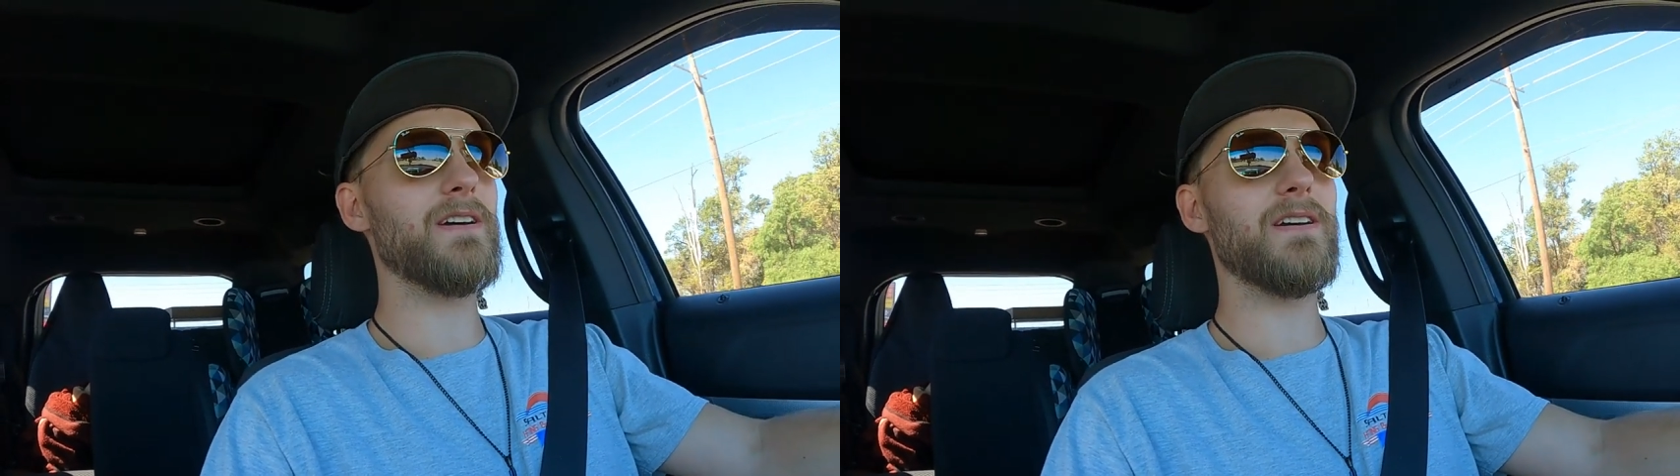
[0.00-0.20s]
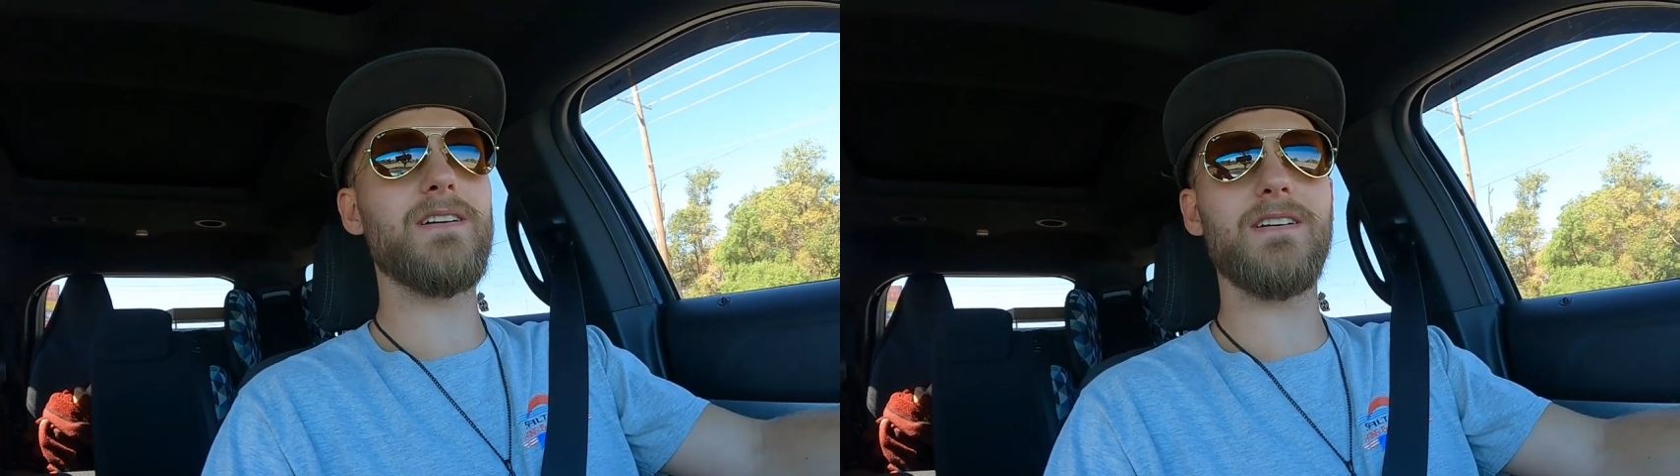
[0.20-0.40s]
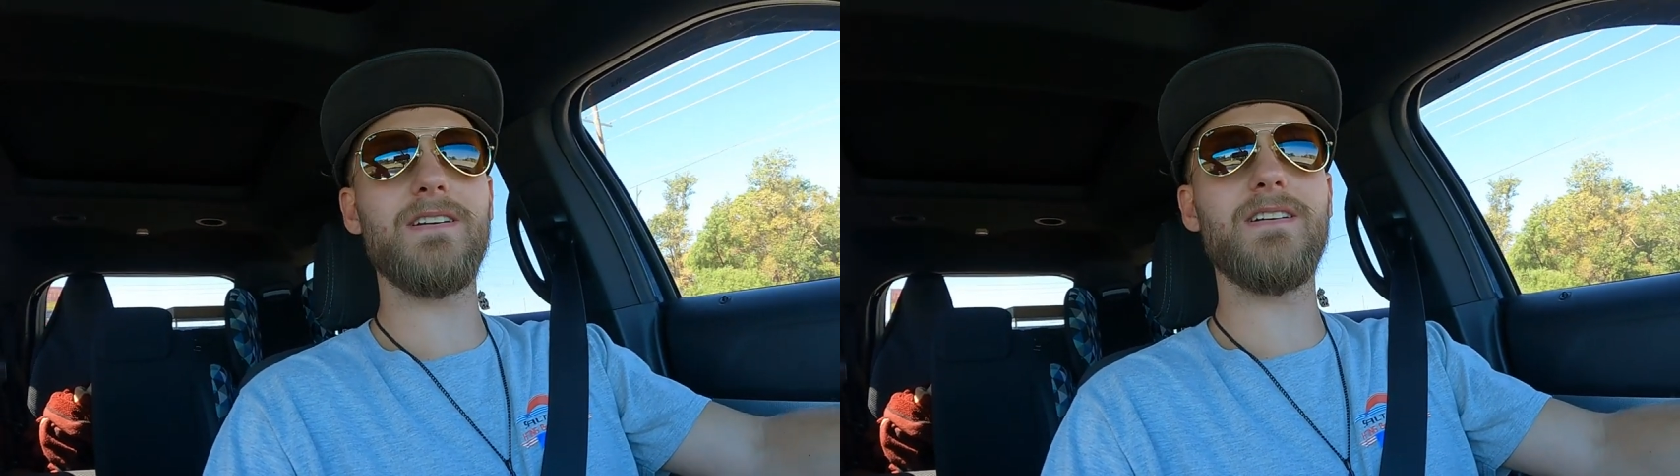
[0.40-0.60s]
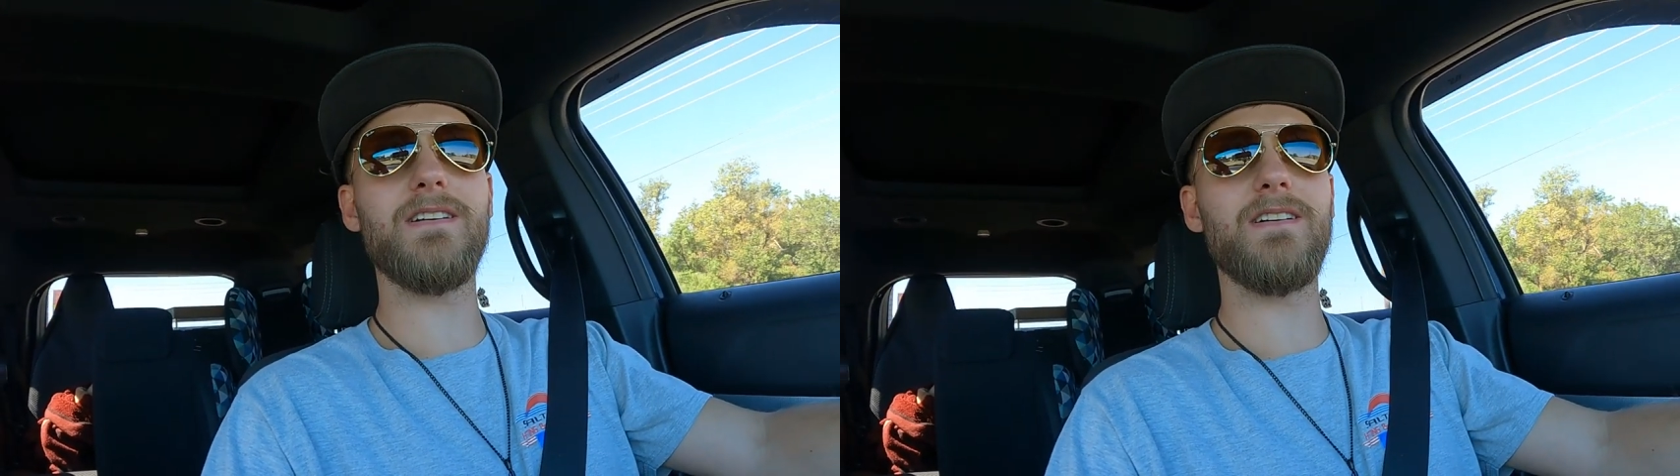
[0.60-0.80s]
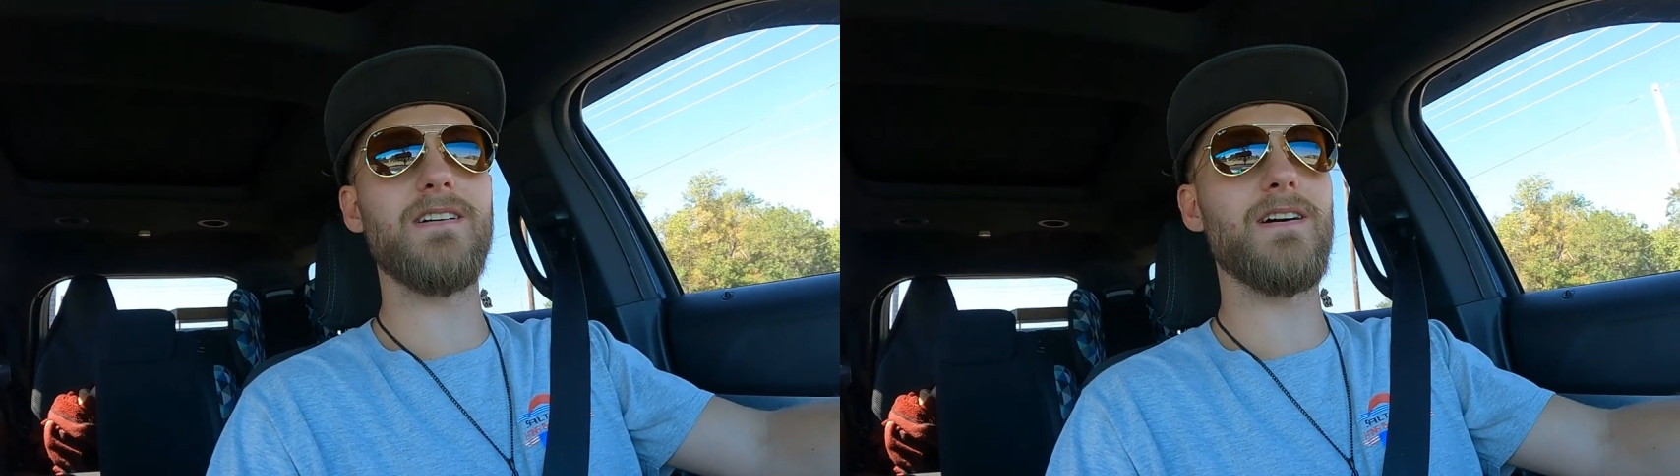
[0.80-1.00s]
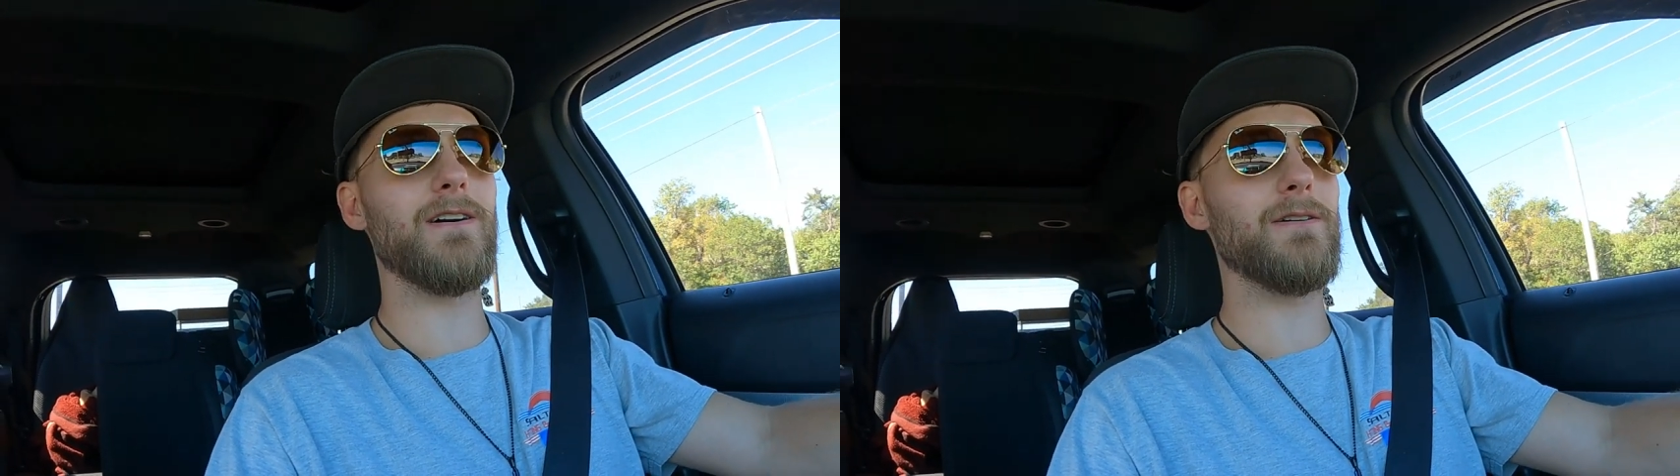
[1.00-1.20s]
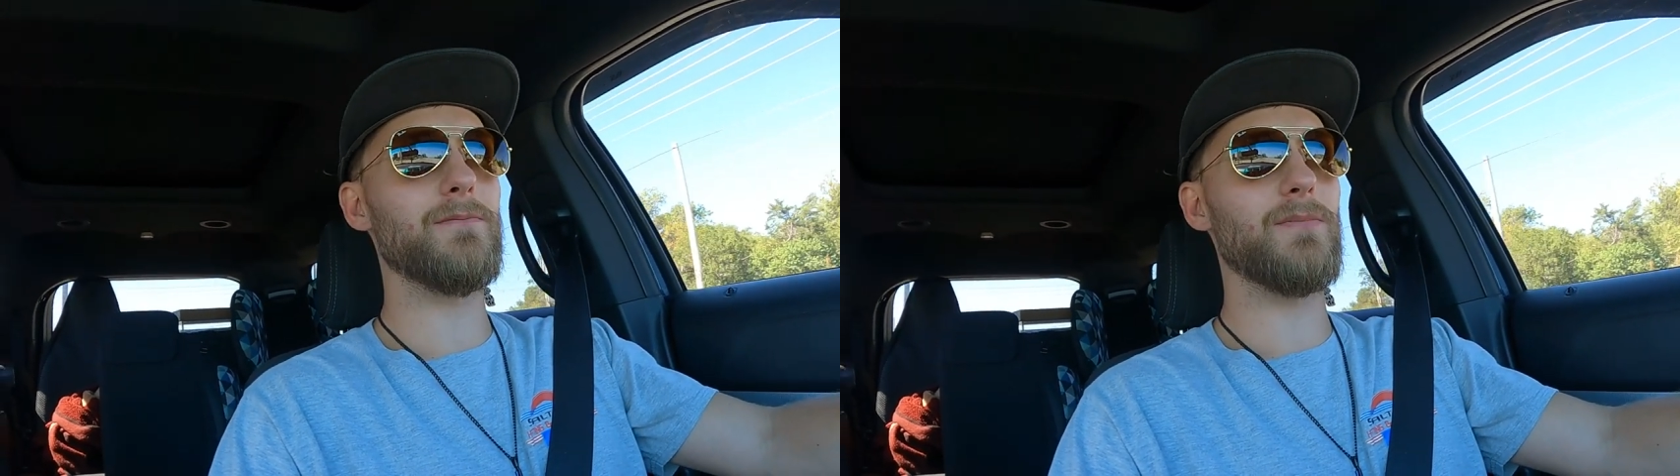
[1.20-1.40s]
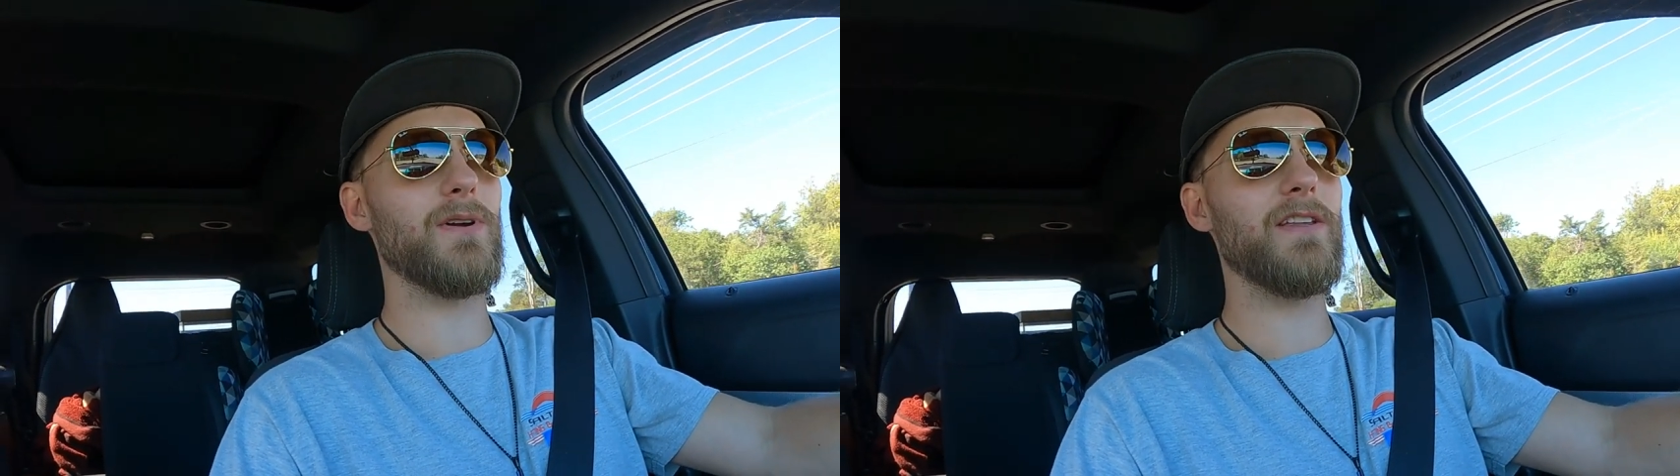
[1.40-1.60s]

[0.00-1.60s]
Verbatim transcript: um,